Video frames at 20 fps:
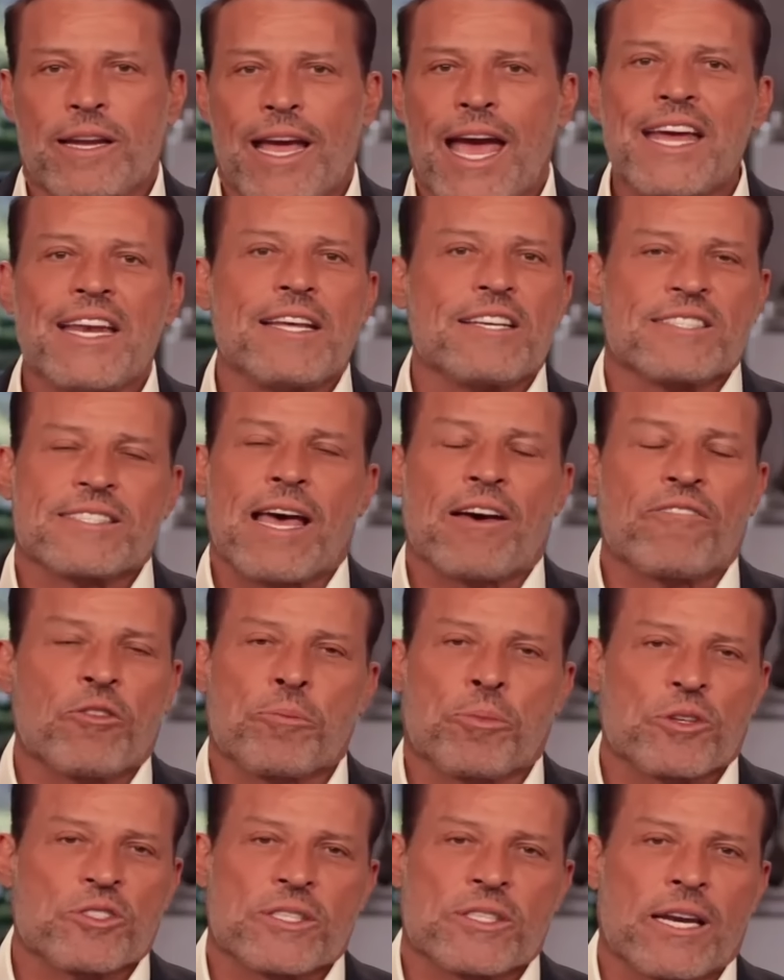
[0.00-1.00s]

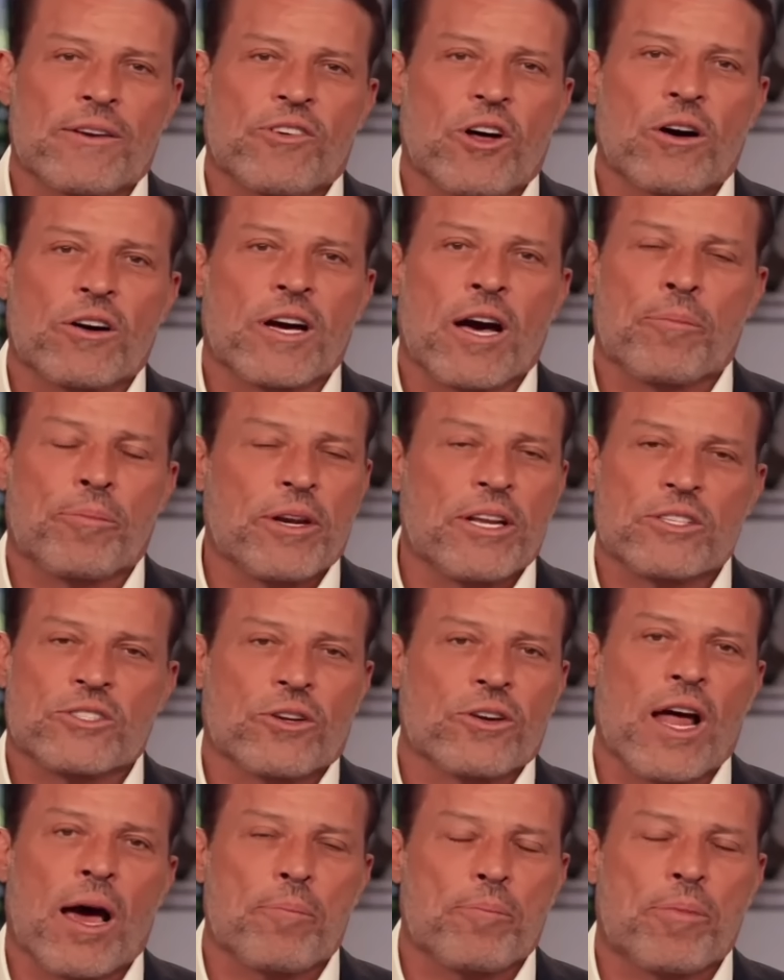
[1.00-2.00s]
87% of all companies
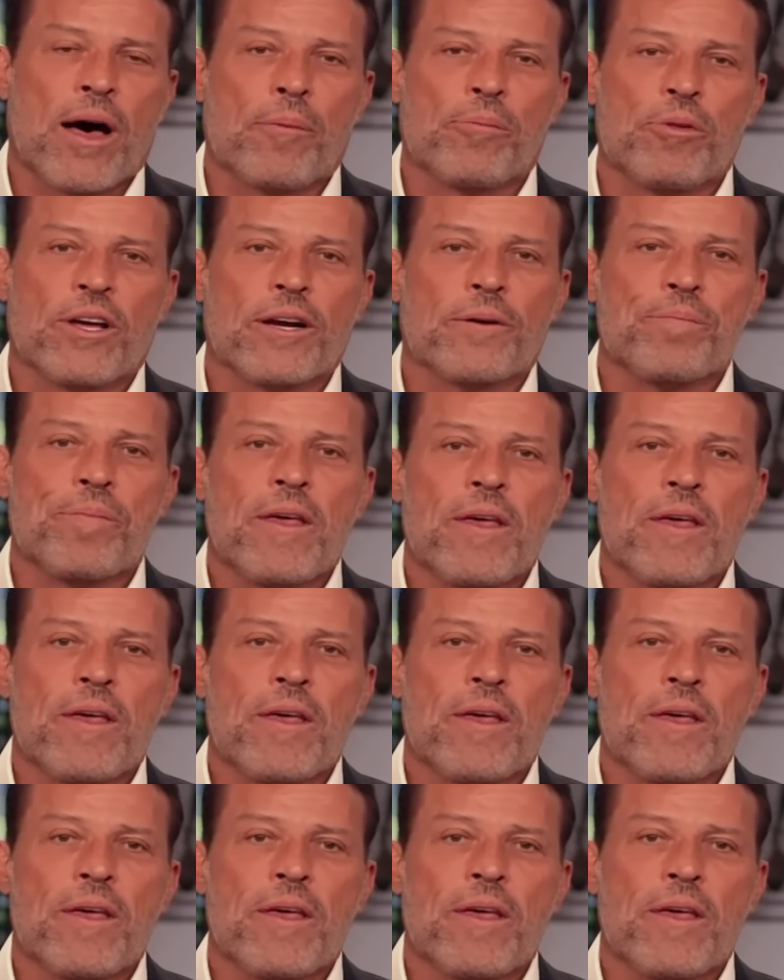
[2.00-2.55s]
are not public.